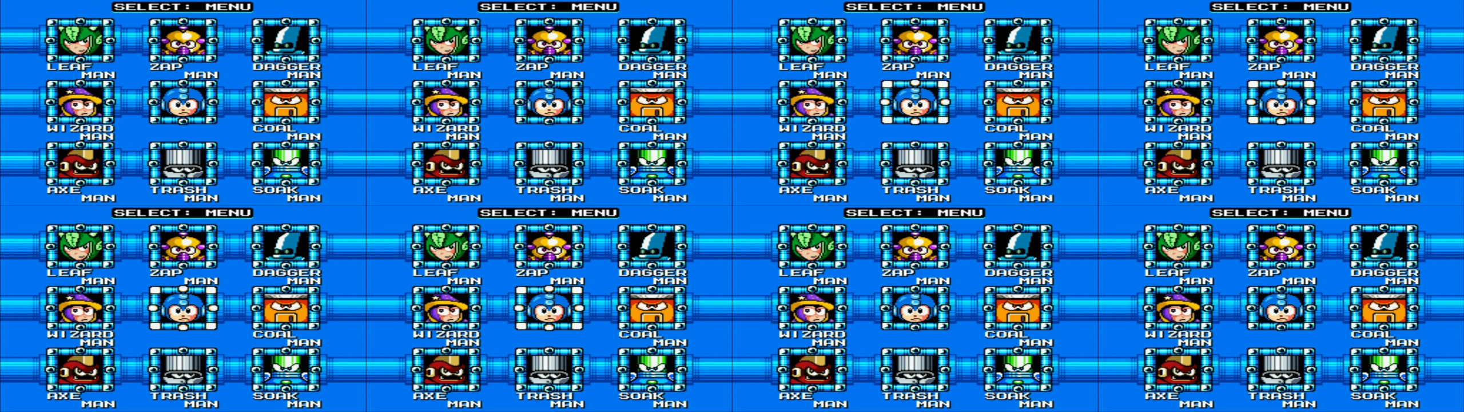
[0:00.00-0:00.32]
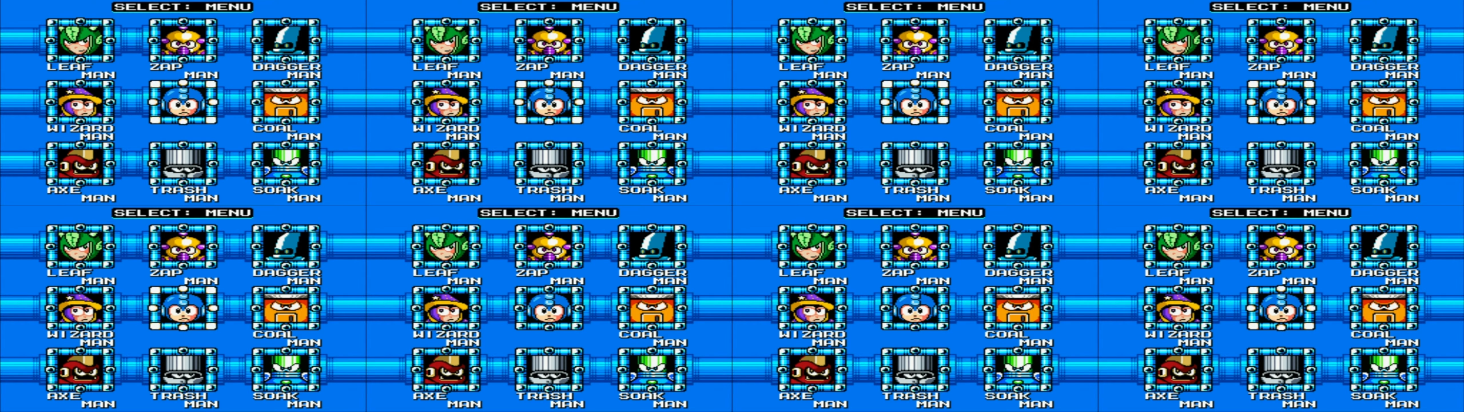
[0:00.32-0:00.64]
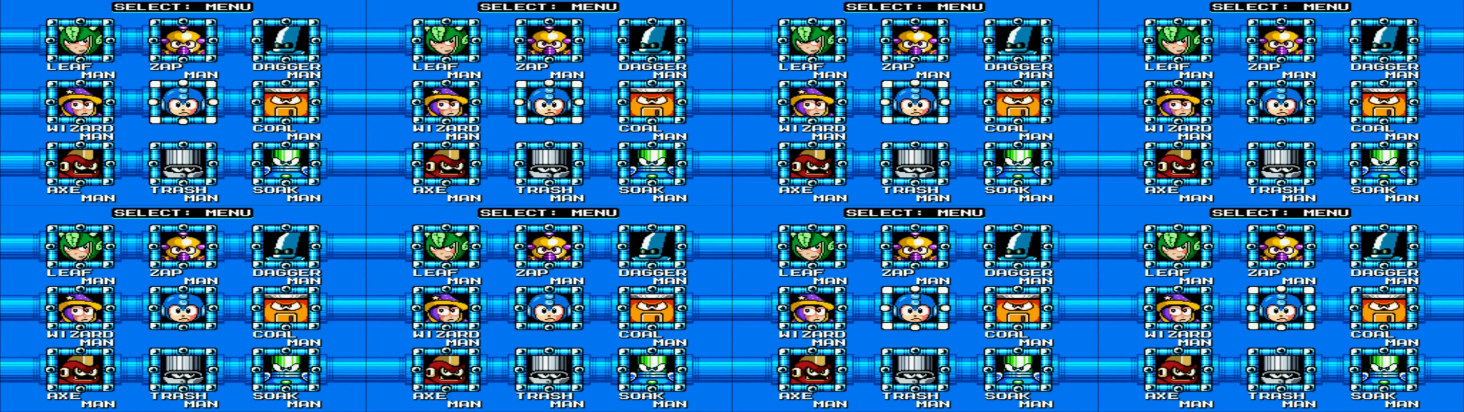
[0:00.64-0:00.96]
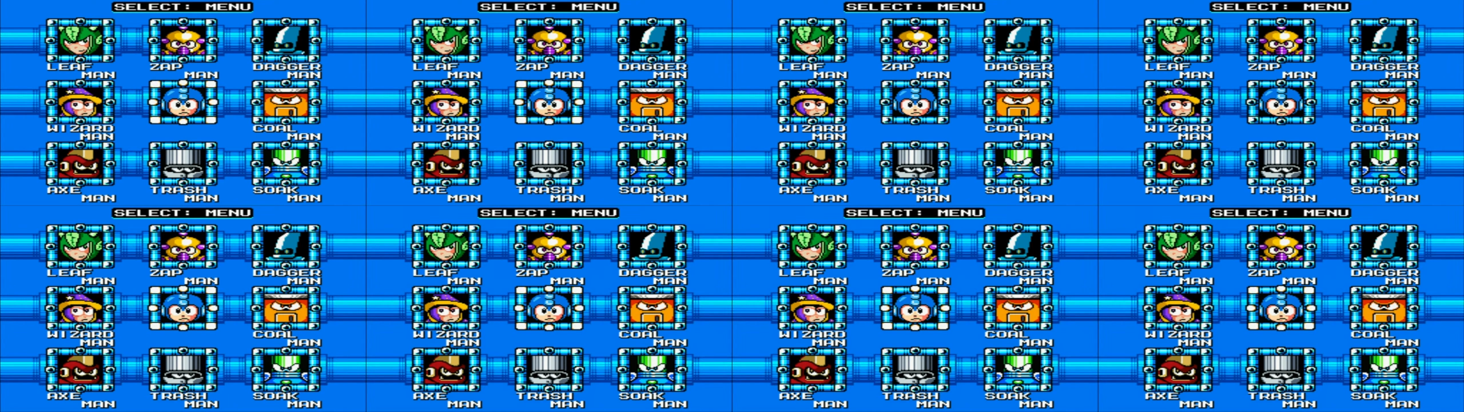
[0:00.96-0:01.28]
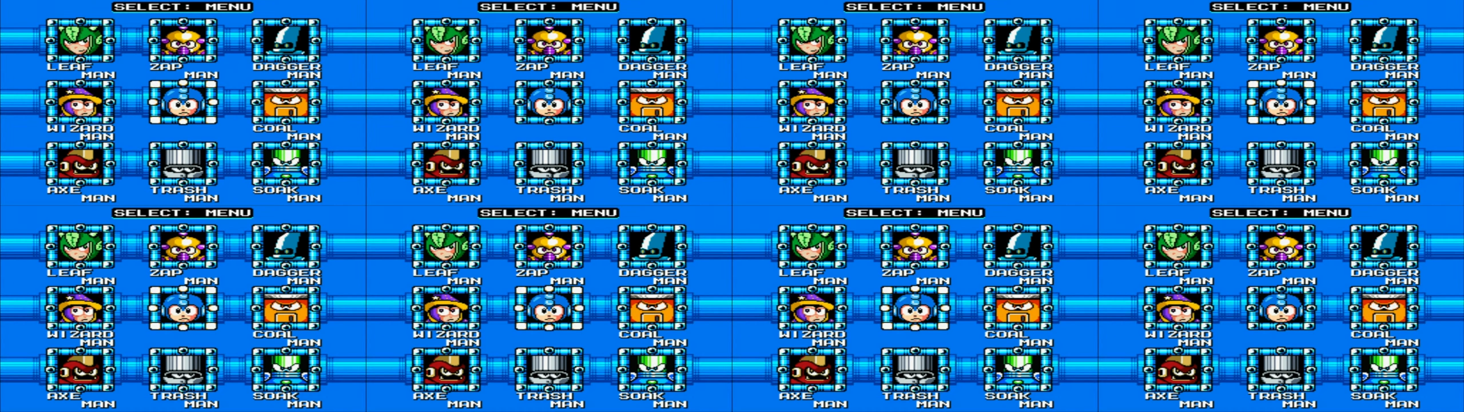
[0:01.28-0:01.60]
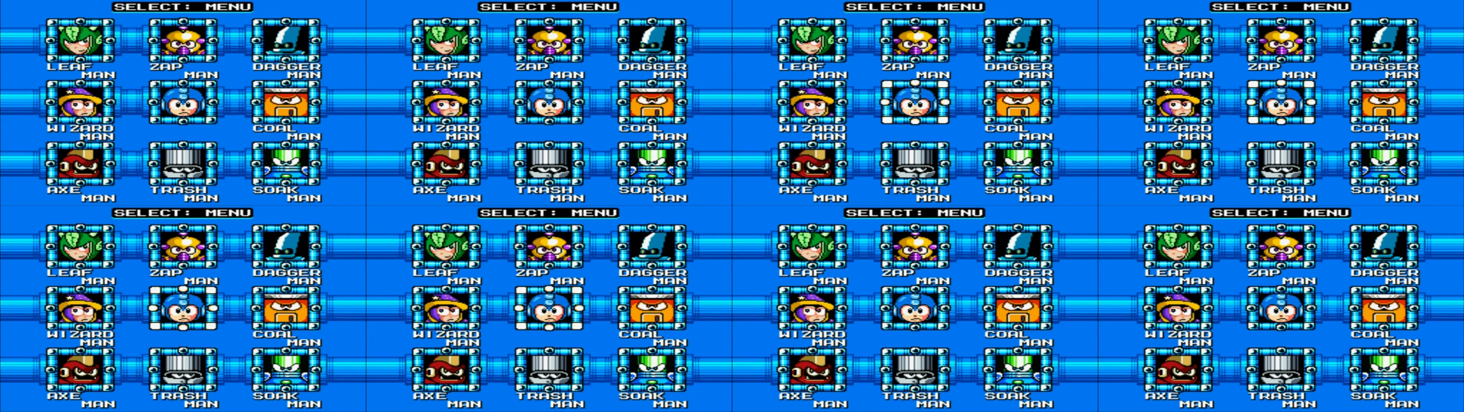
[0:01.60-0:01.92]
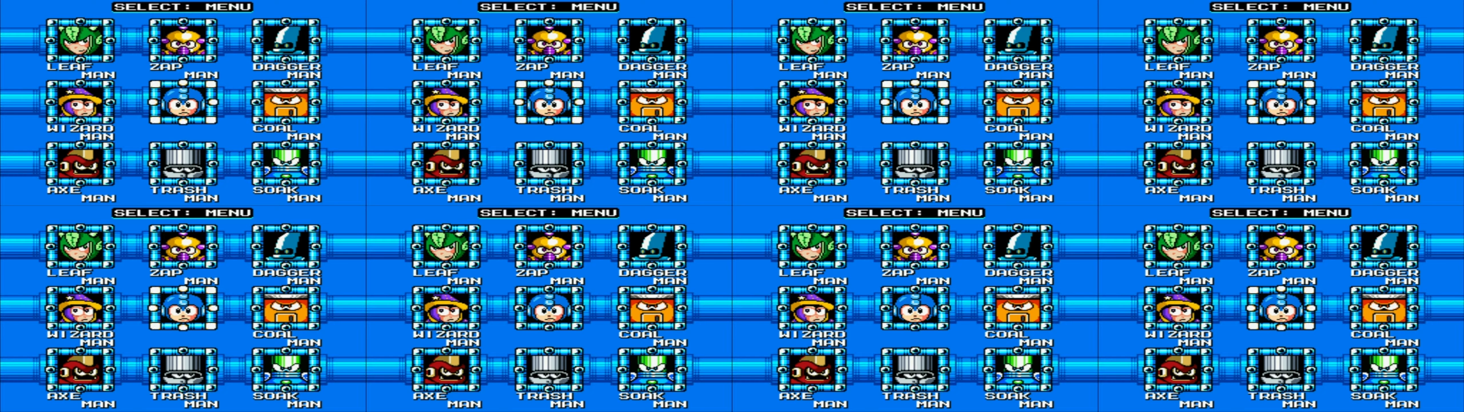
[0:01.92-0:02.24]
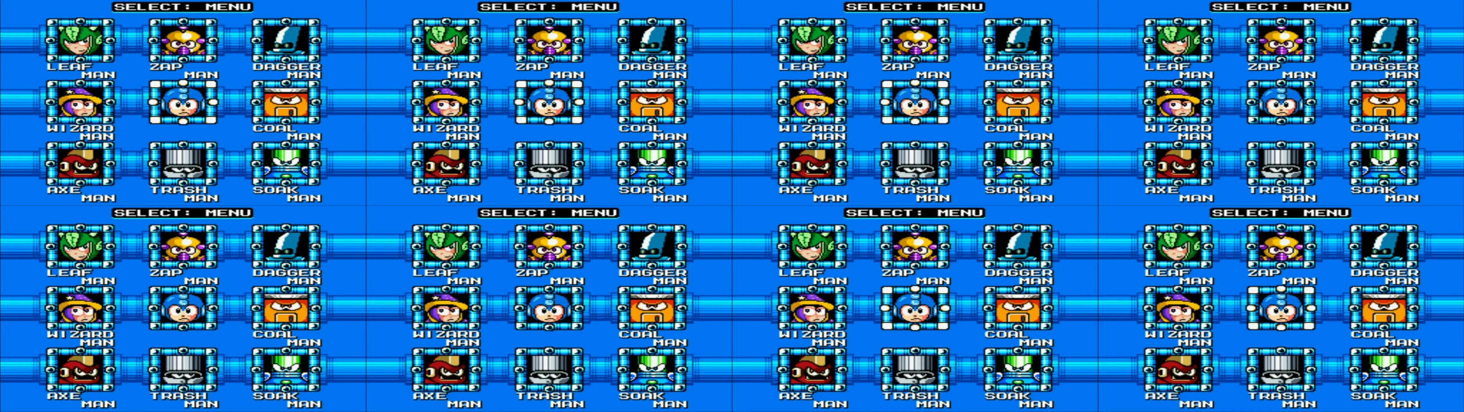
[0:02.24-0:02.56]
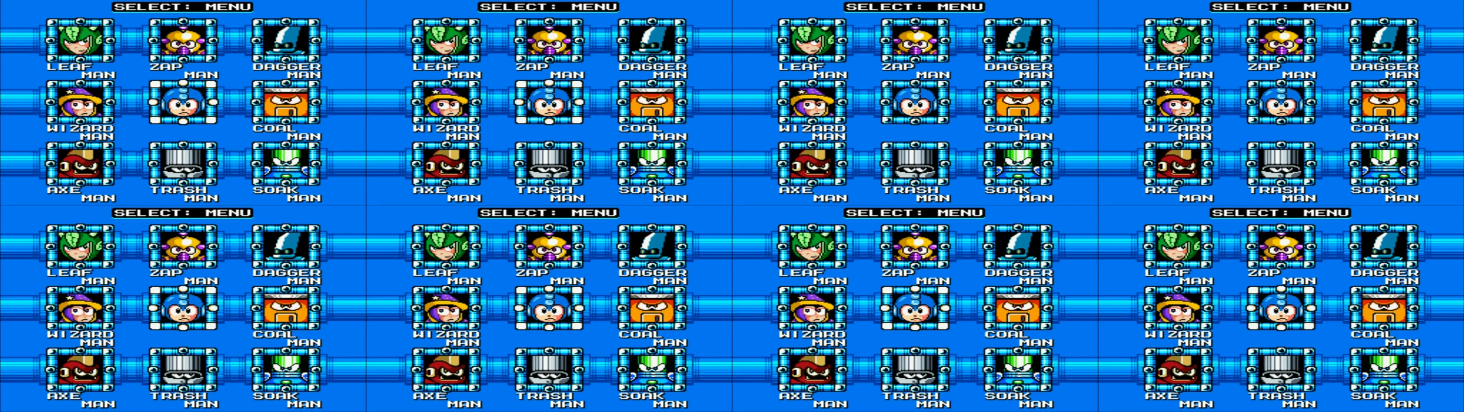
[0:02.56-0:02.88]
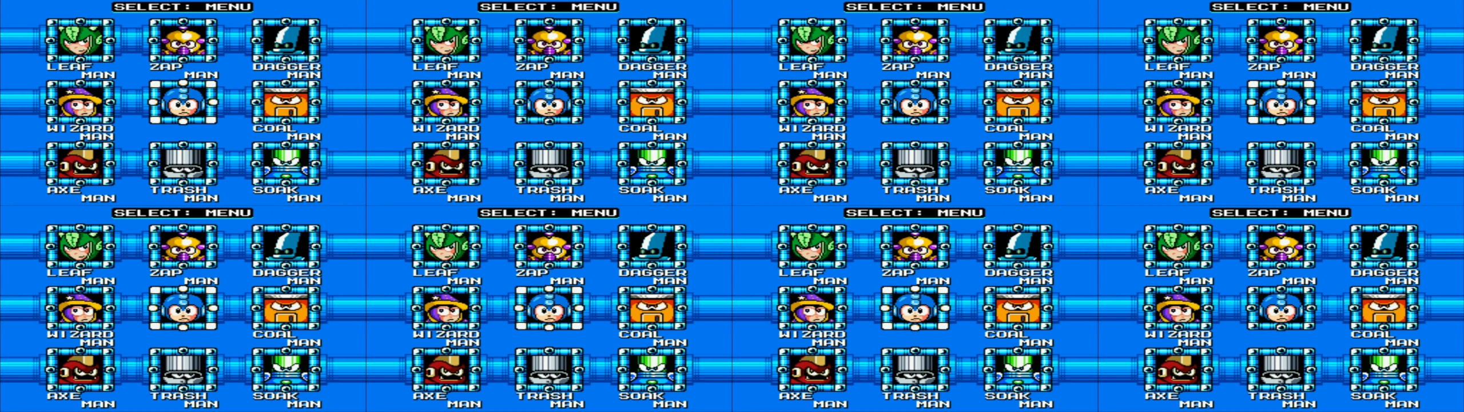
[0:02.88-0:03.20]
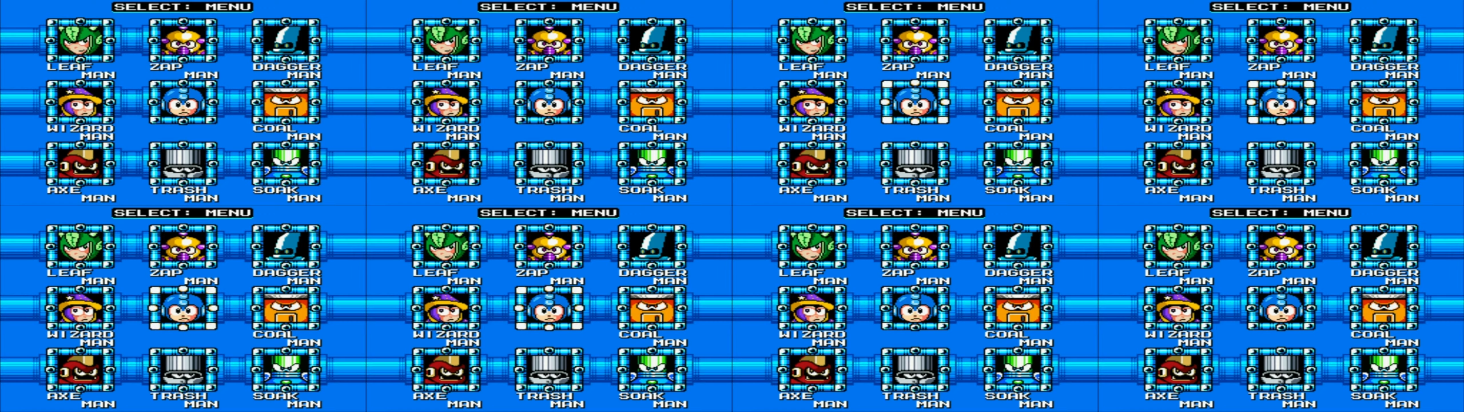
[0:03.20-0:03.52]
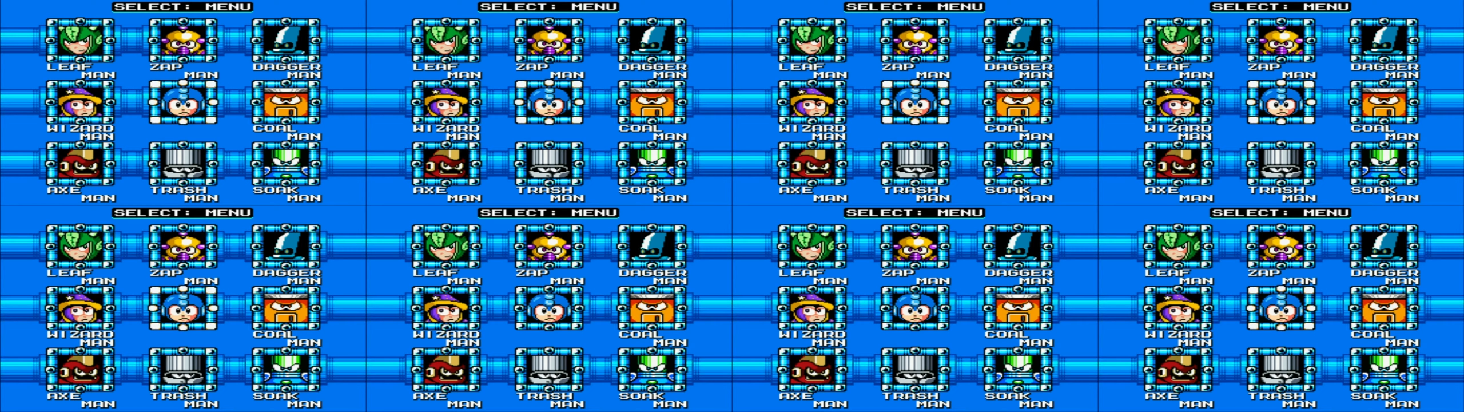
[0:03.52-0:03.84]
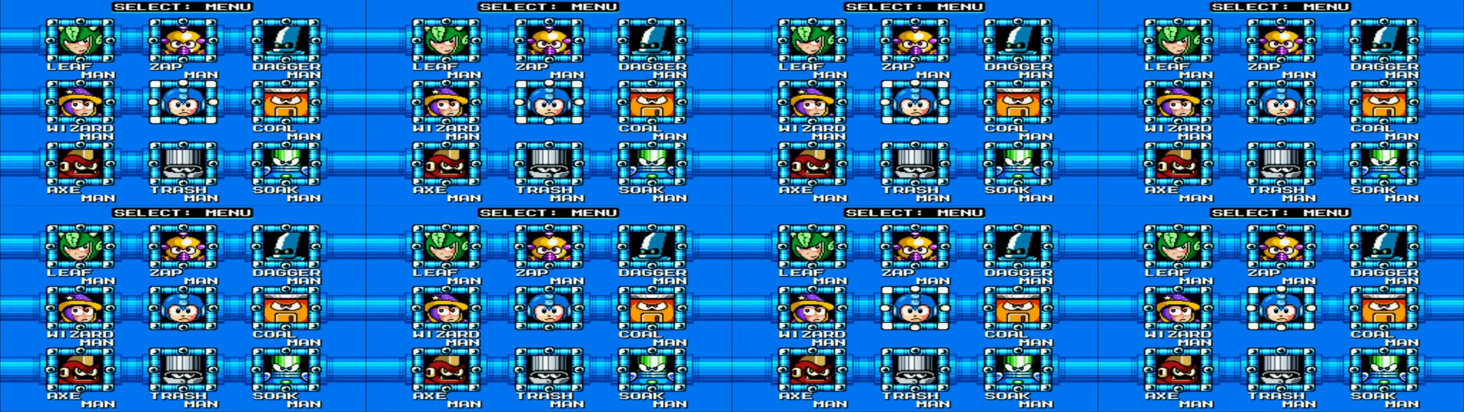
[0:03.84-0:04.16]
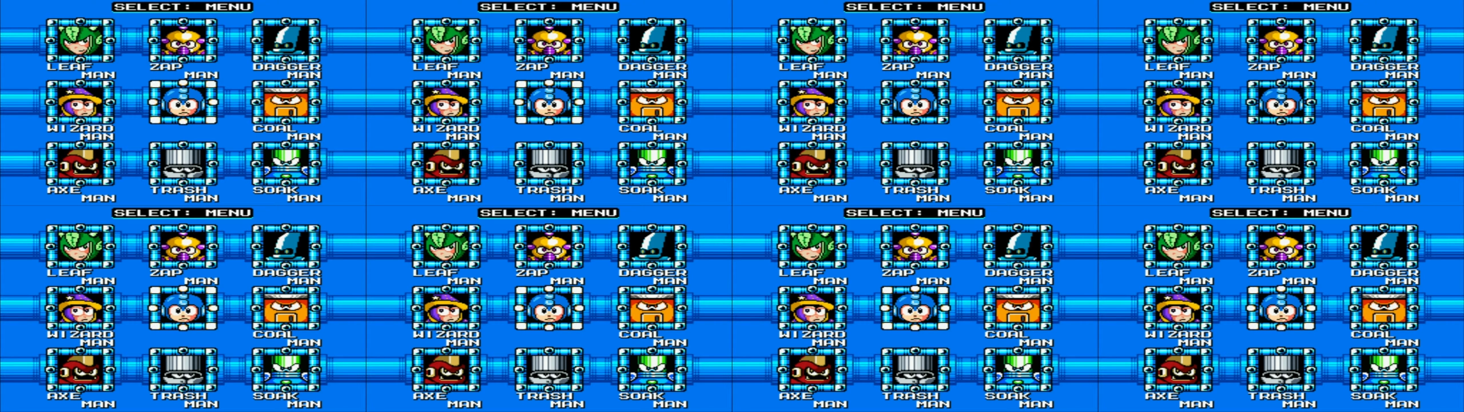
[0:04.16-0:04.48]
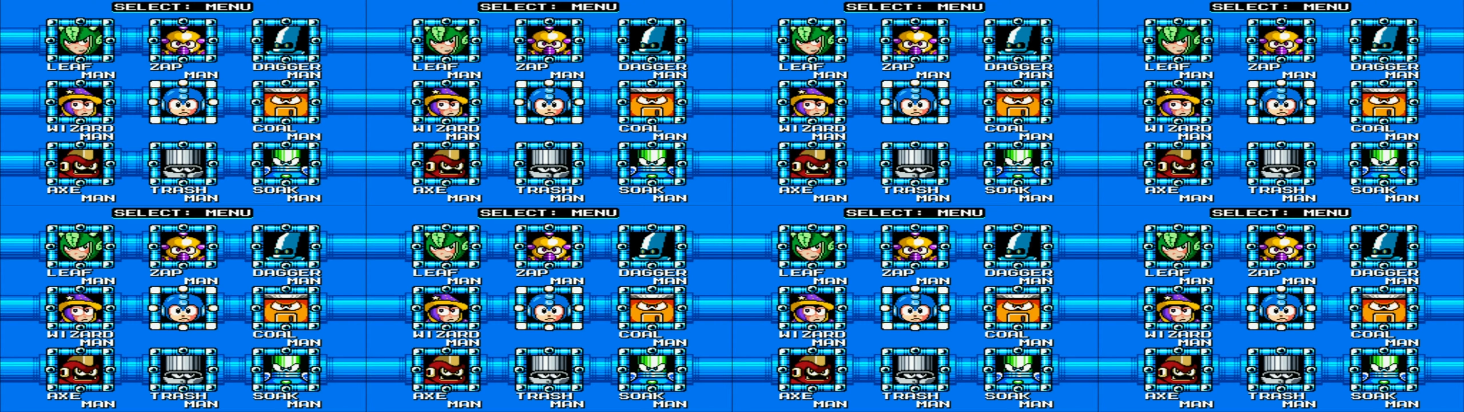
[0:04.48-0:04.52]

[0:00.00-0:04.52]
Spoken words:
No face is visible, so there are no lips to read.